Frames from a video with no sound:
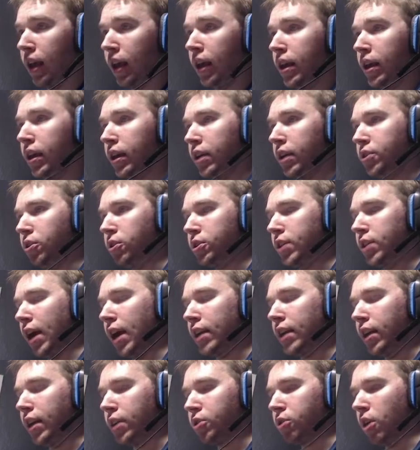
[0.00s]
Because you saw
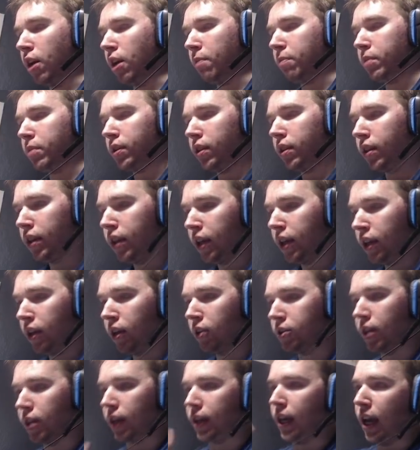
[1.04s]
D. Trump. He
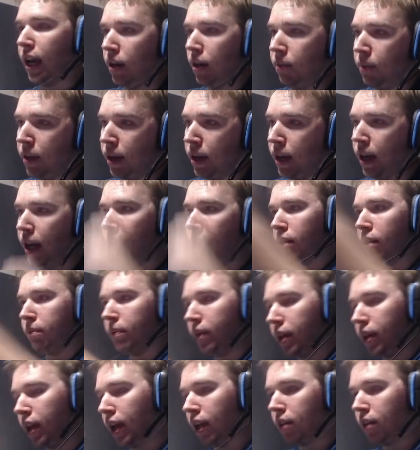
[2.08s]
was like, hit me, hit
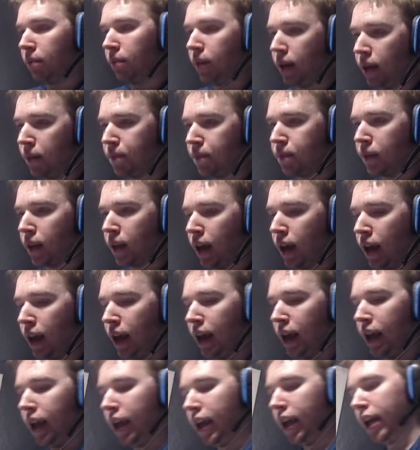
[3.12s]
me, hit me.
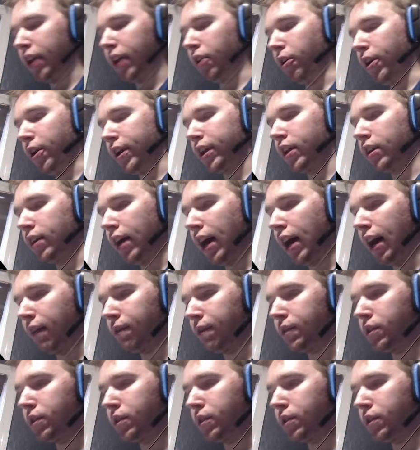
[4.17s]
He could only kill off